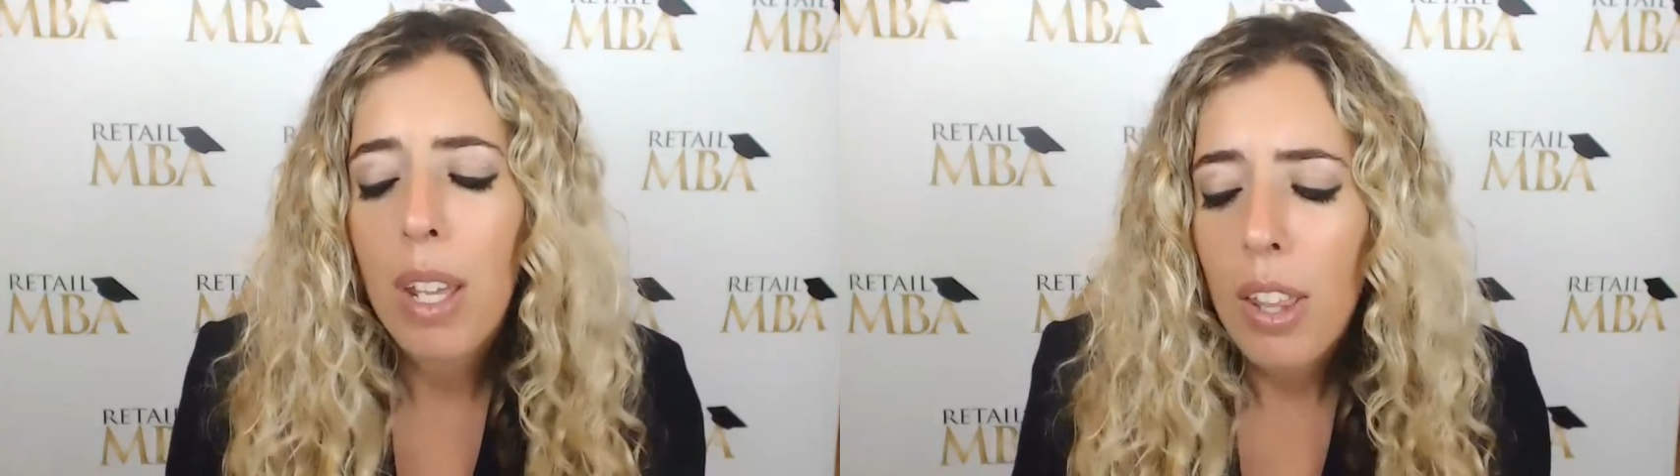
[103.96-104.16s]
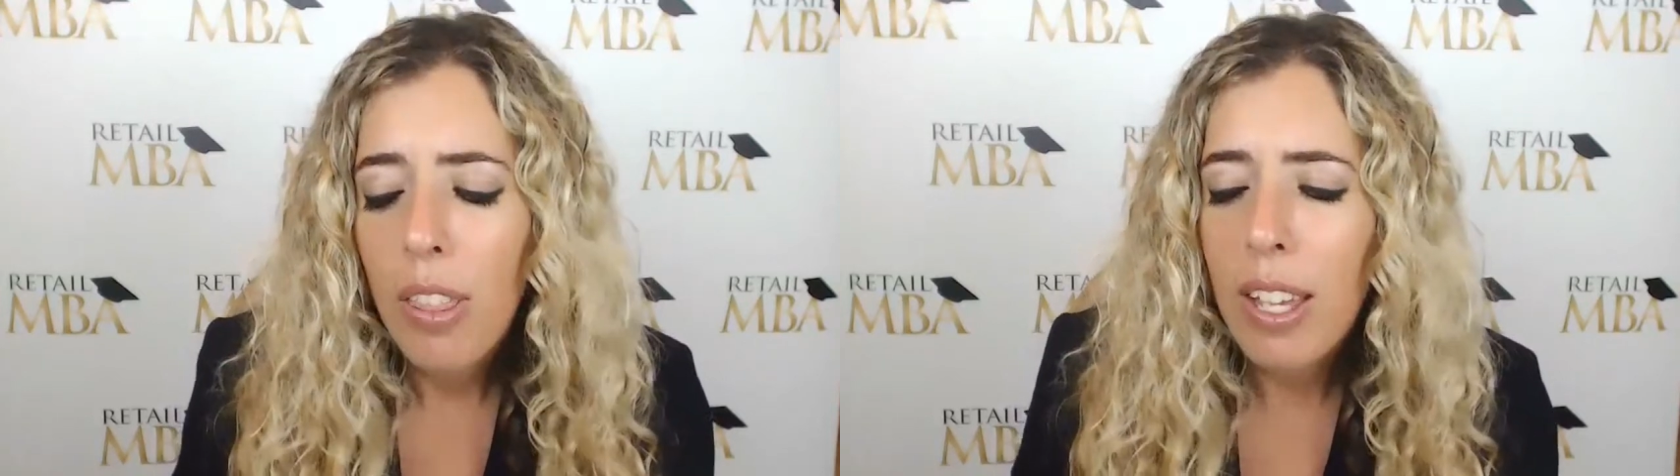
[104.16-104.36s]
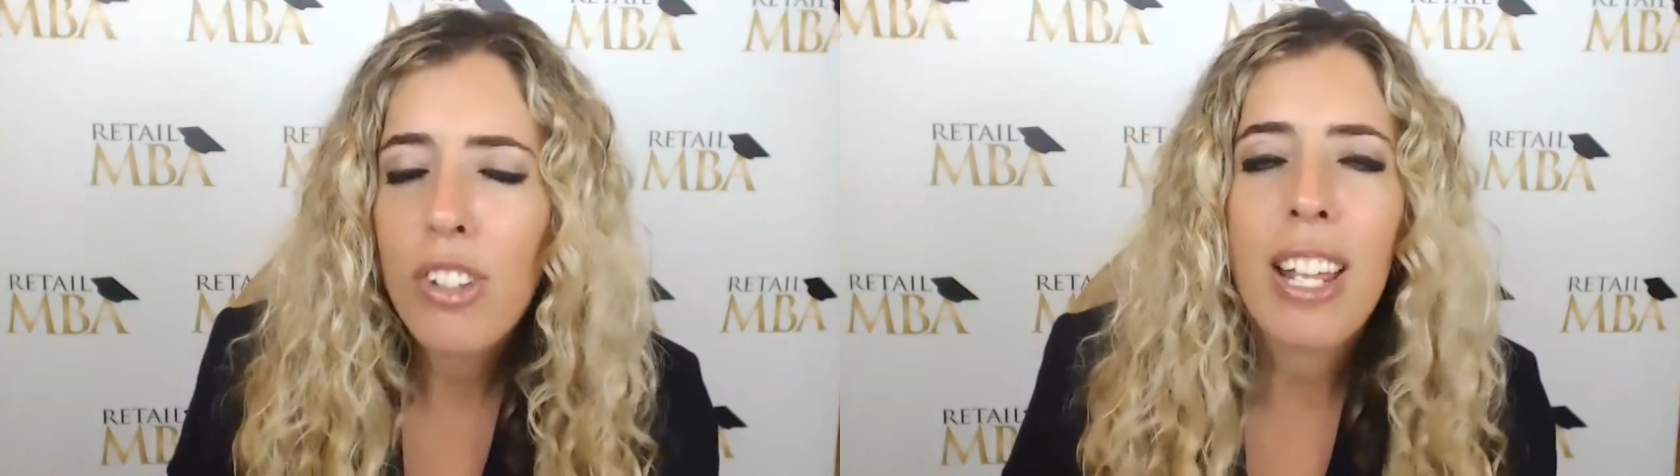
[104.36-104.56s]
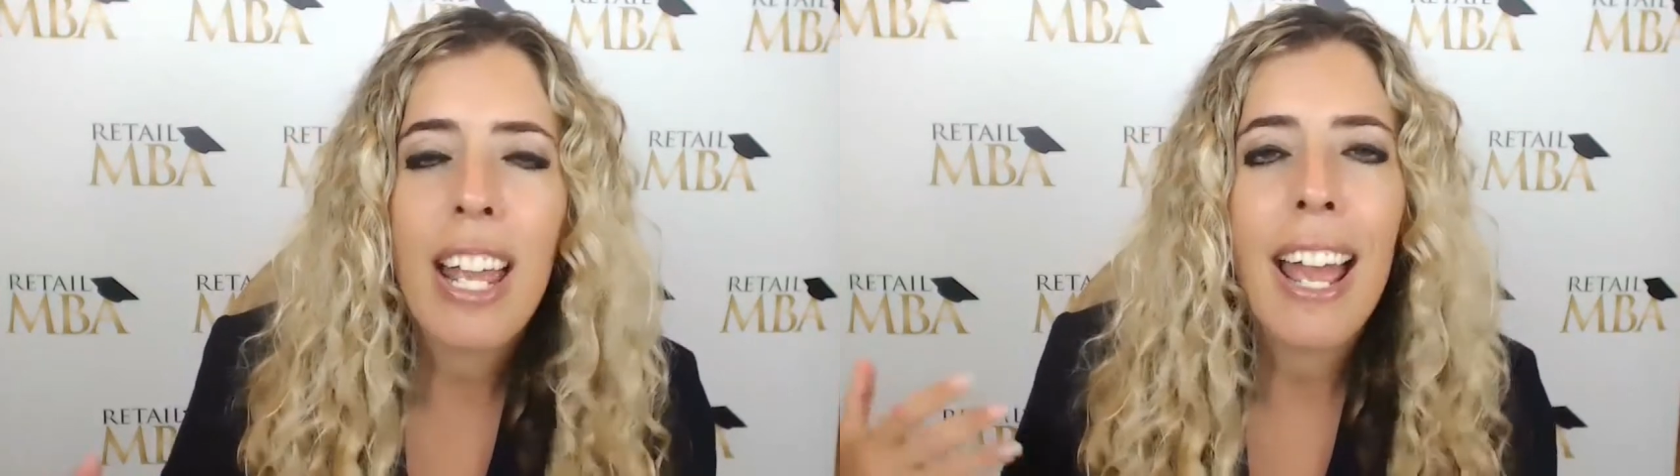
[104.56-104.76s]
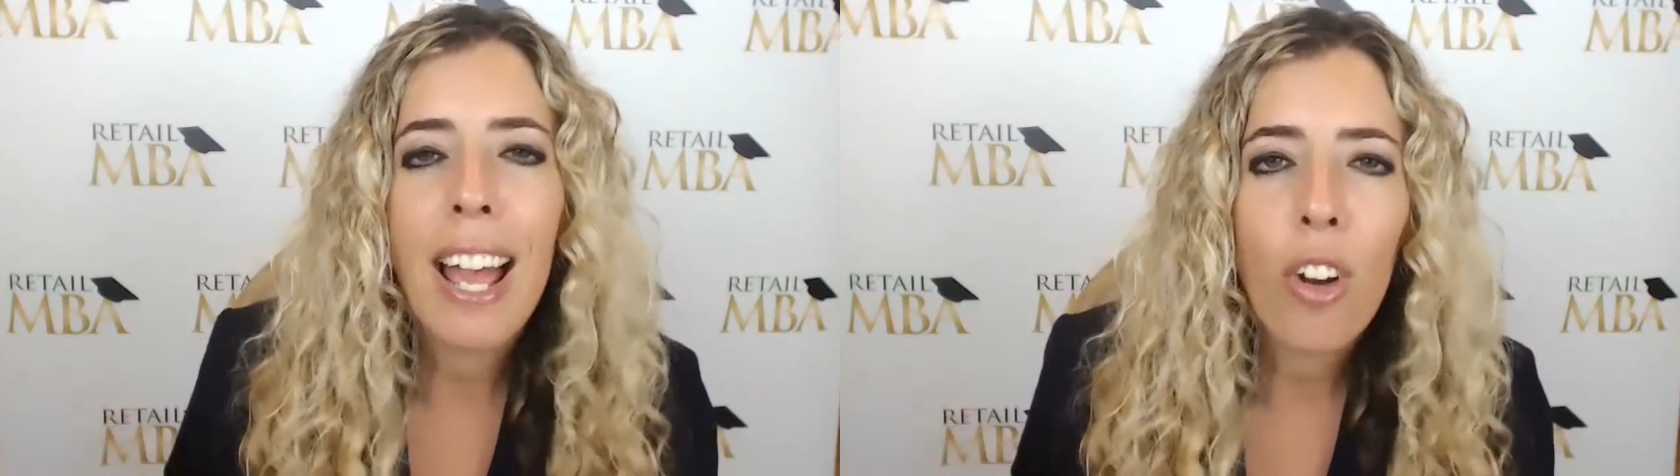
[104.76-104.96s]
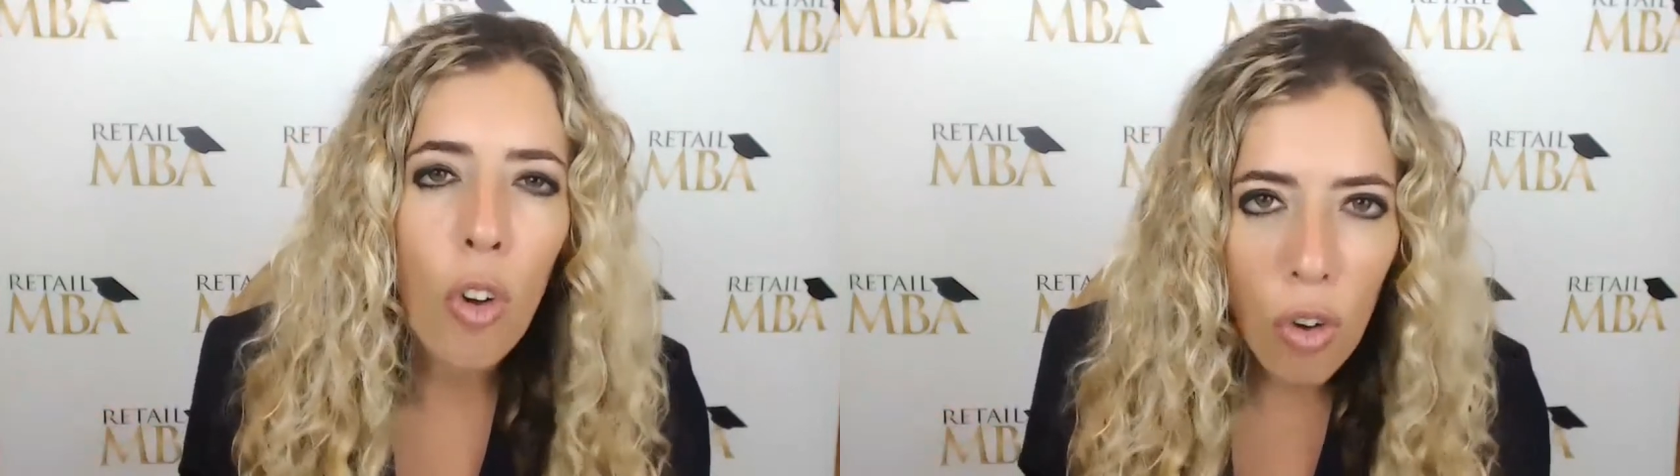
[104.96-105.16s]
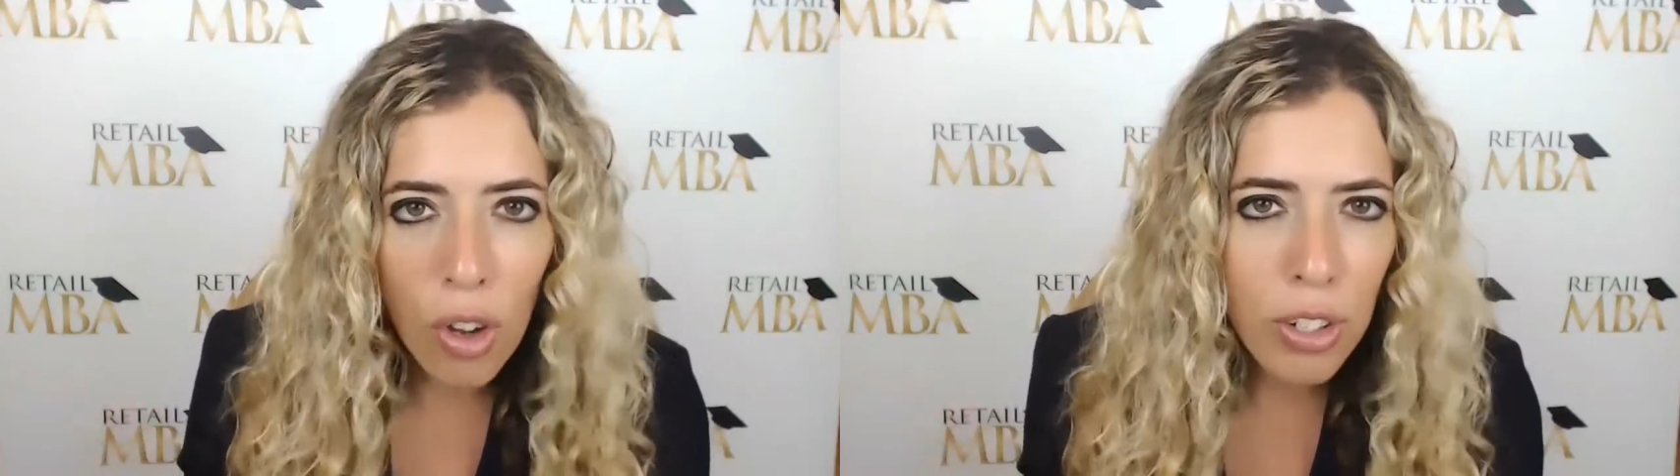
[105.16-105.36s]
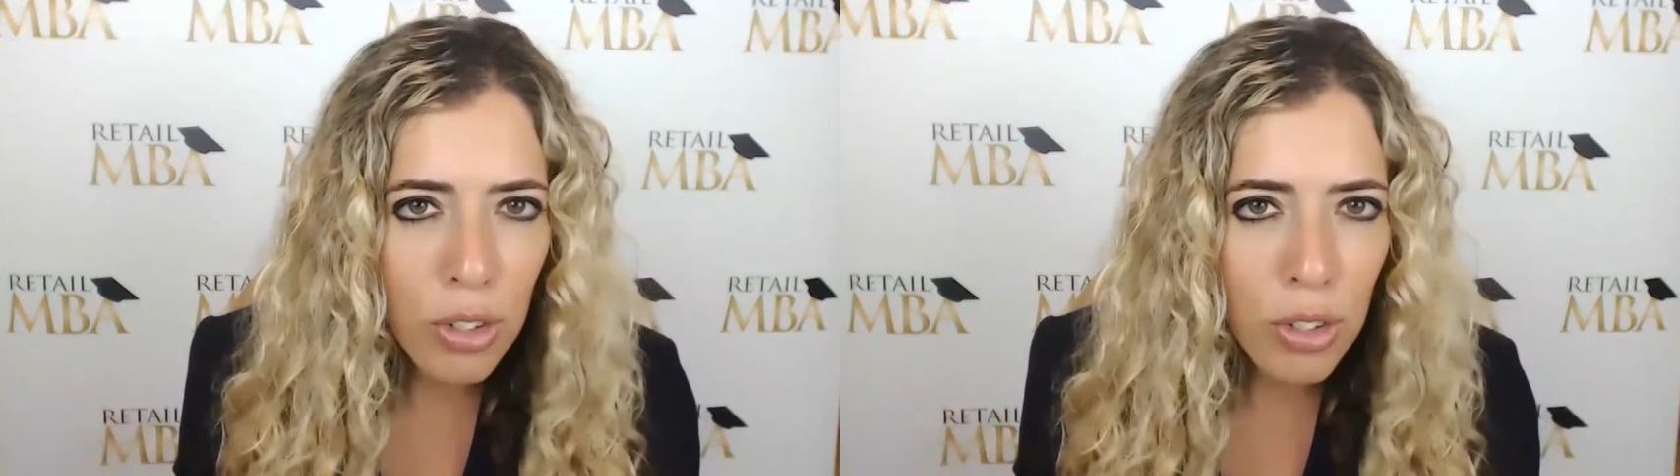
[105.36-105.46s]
things to add on